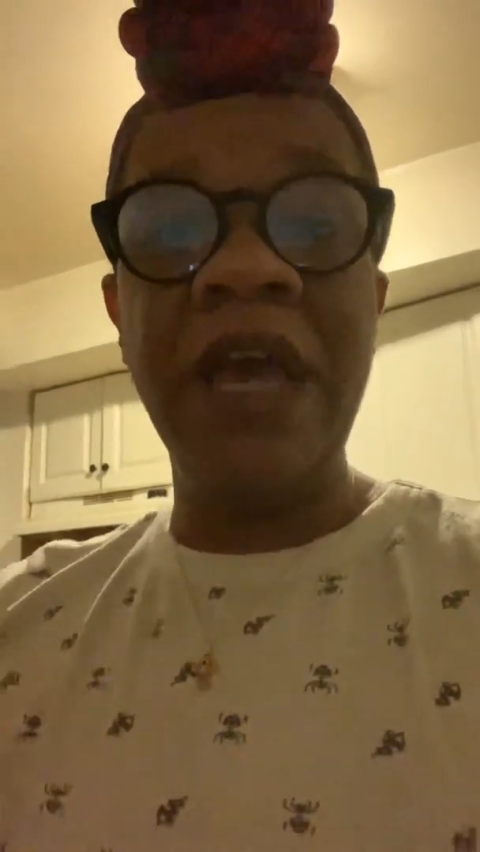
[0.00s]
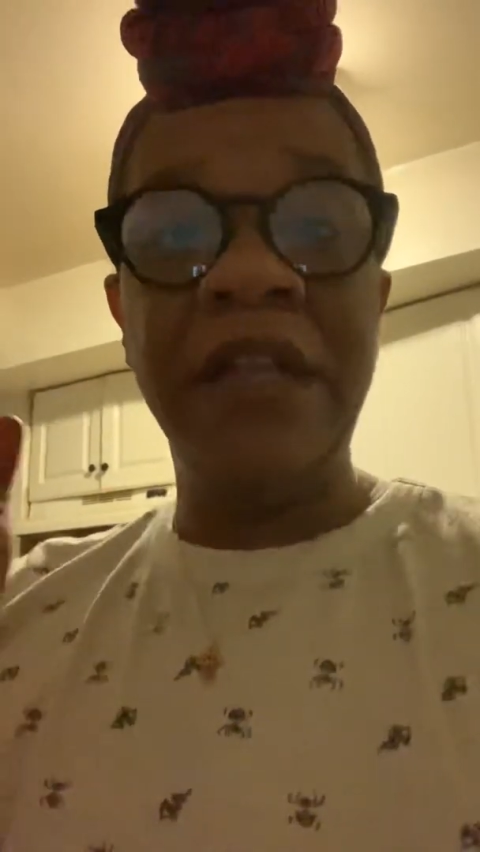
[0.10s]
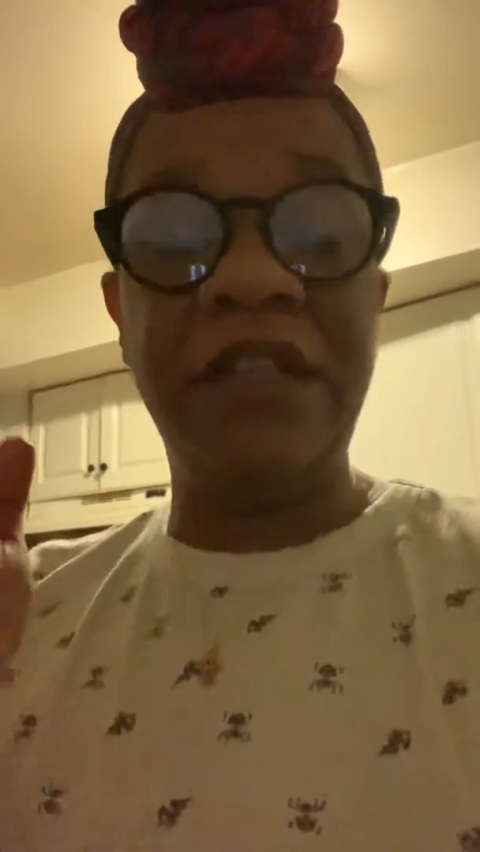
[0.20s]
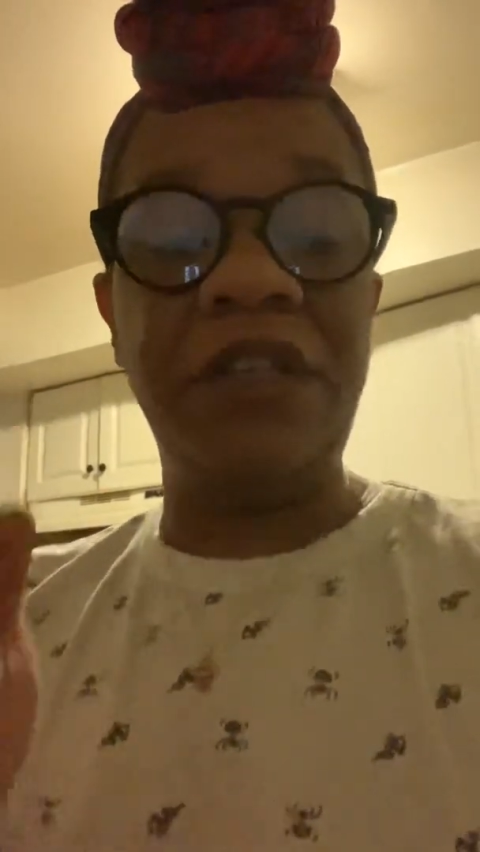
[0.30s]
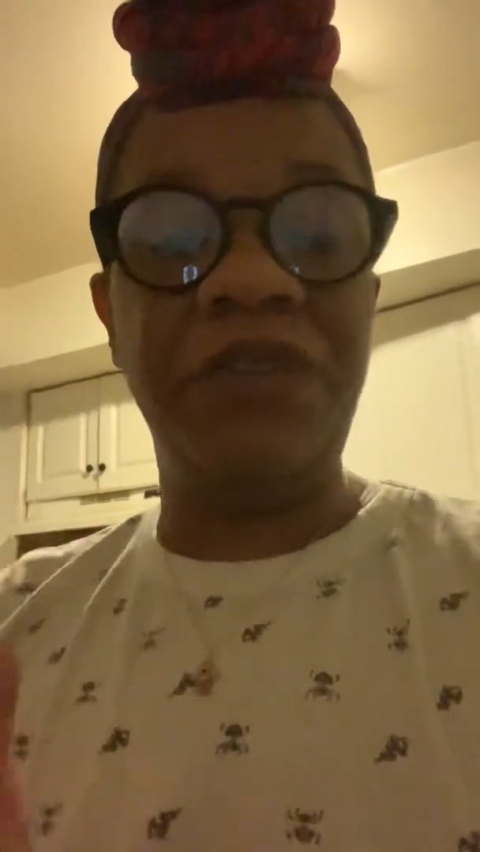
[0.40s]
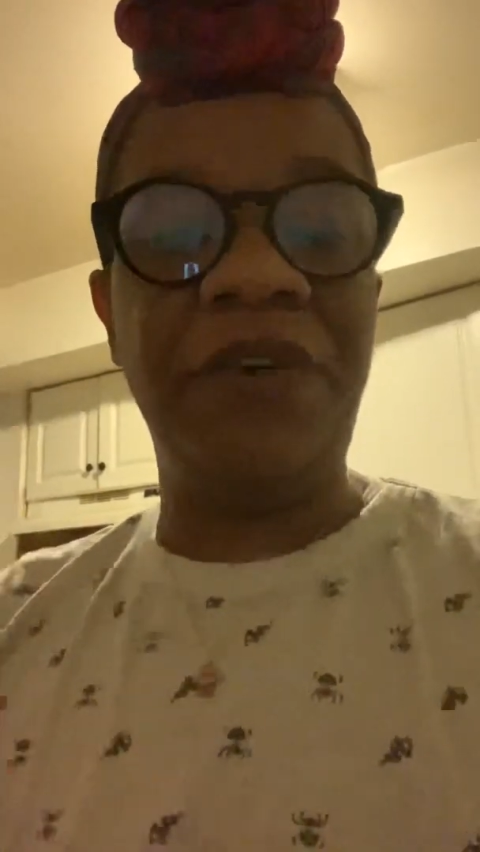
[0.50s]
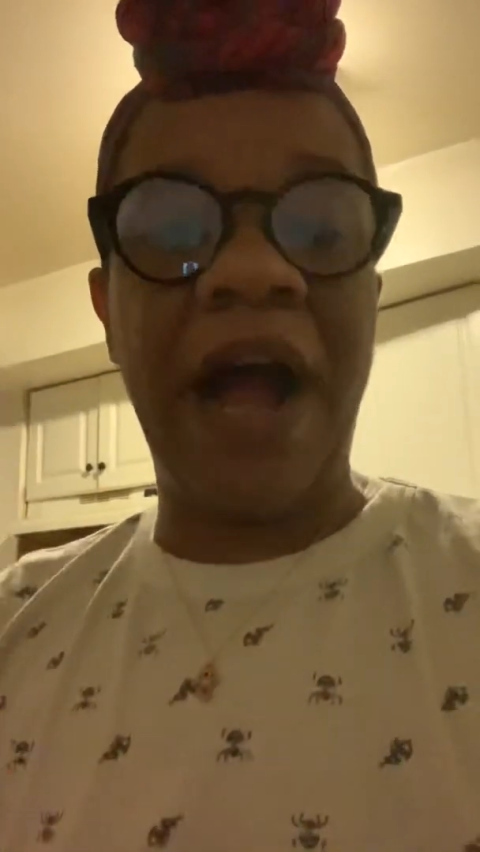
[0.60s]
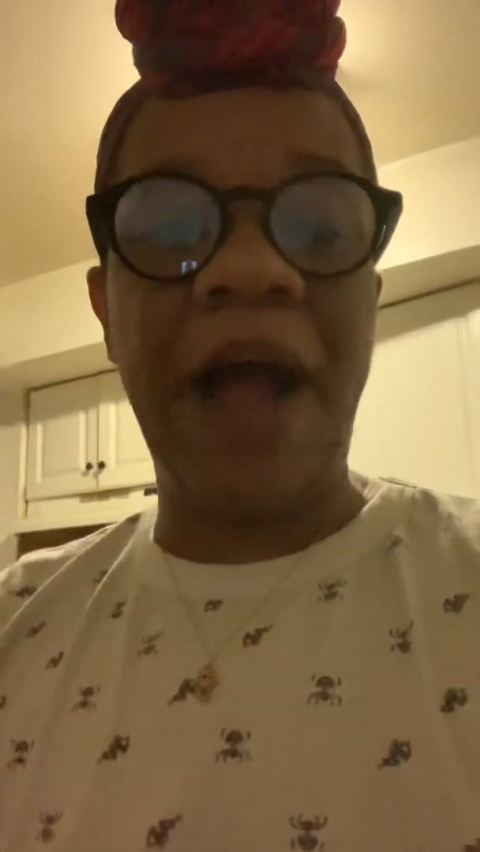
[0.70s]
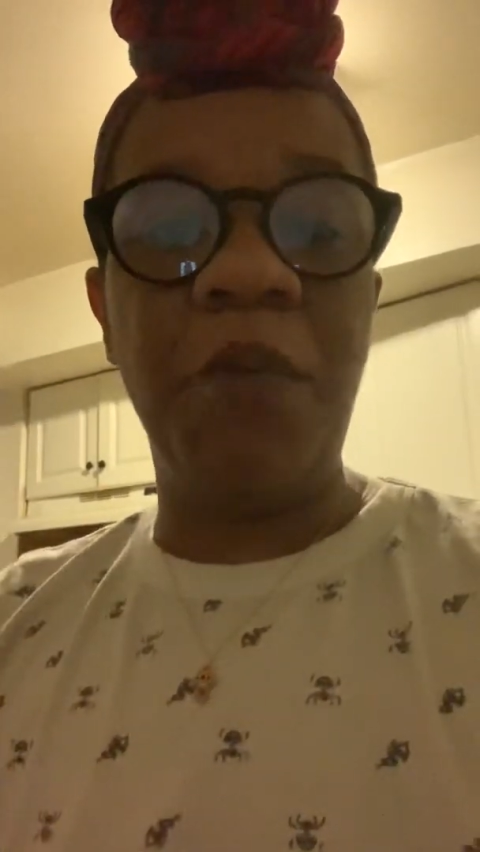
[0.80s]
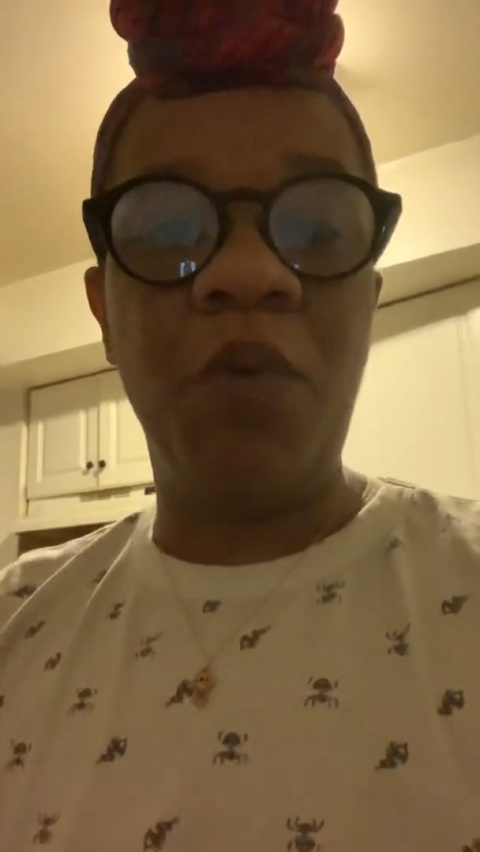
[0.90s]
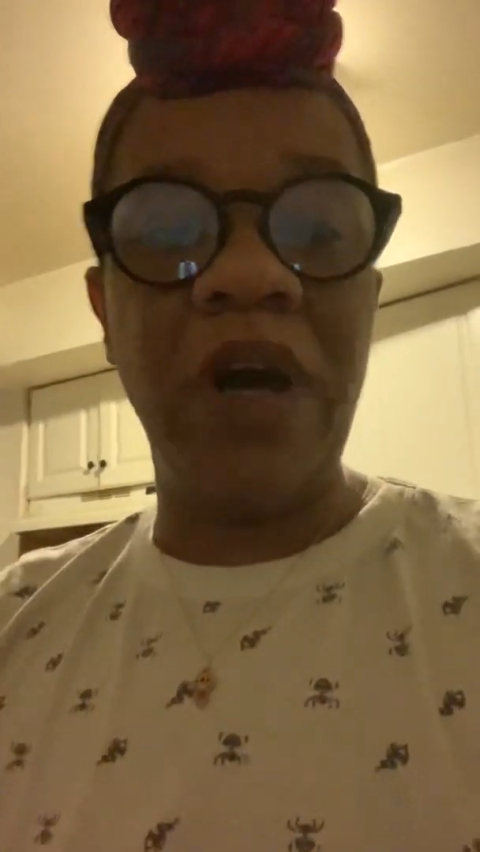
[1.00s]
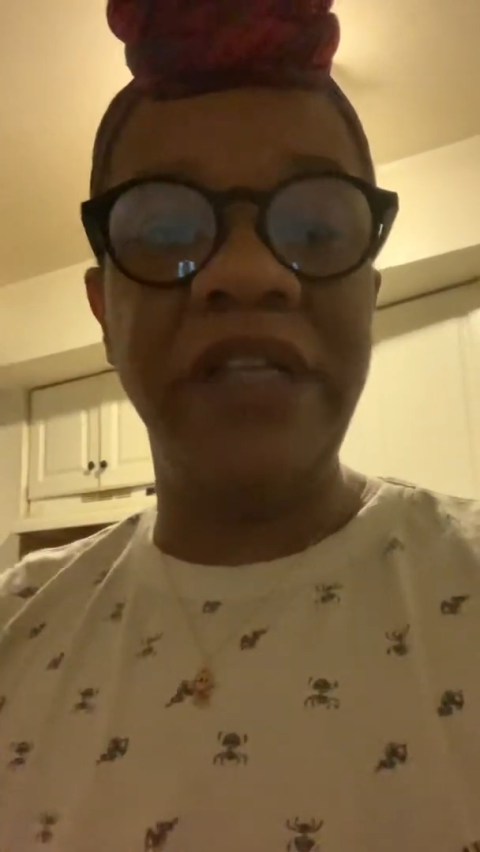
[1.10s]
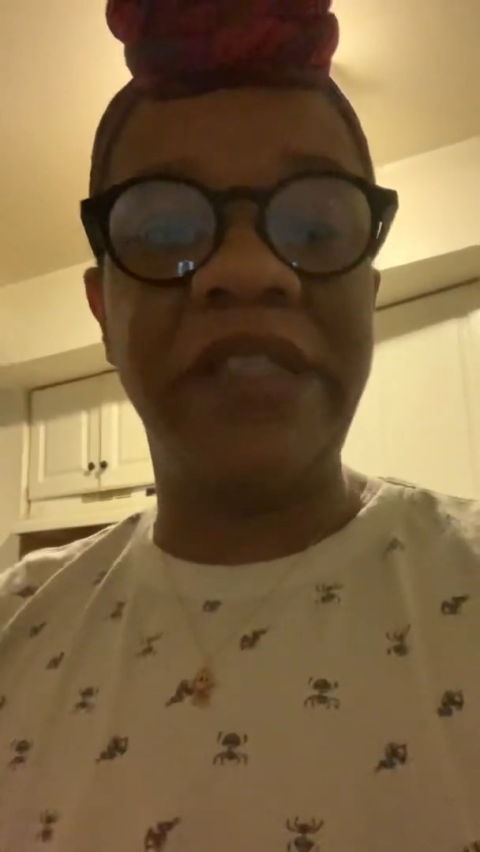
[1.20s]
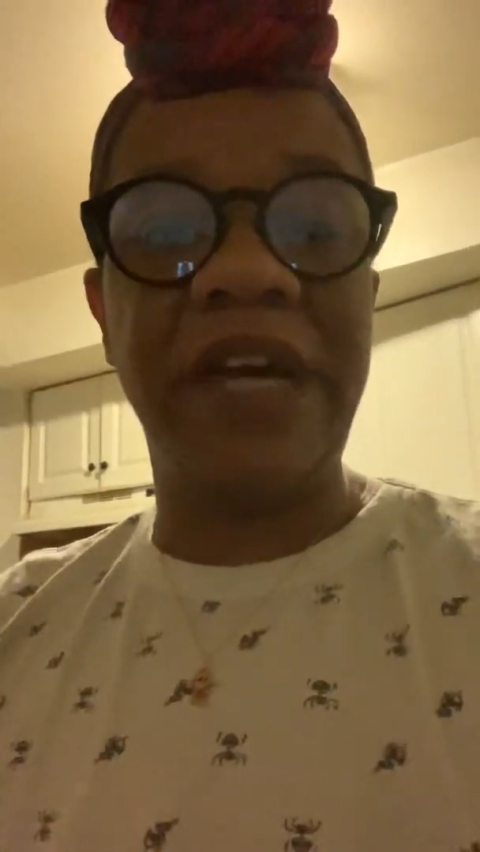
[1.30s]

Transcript: The divine wants